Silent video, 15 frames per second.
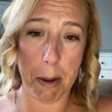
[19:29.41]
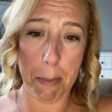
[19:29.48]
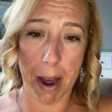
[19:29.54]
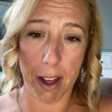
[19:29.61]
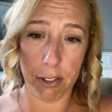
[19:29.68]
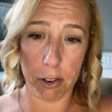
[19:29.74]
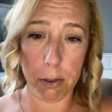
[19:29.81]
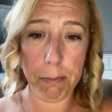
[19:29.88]

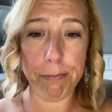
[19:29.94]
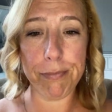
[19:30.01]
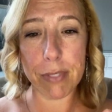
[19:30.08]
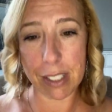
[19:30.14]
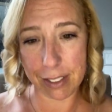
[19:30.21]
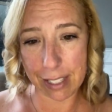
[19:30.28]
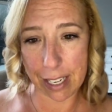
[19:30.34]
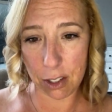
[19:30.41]
bathroom
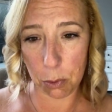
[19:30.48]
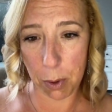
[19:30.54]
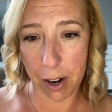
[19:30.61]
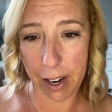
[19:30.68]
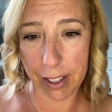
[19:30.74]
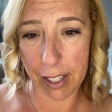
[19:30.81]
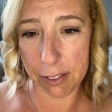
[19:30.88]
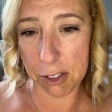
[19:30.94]
because that's where
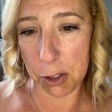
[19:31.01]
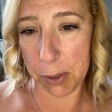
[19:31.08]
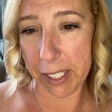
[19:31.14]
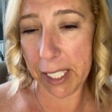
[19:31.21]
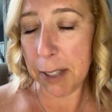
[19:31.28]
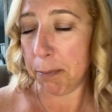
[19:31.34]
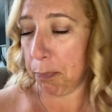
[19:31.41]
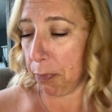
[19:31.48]
I love doing
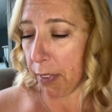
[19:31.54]
it.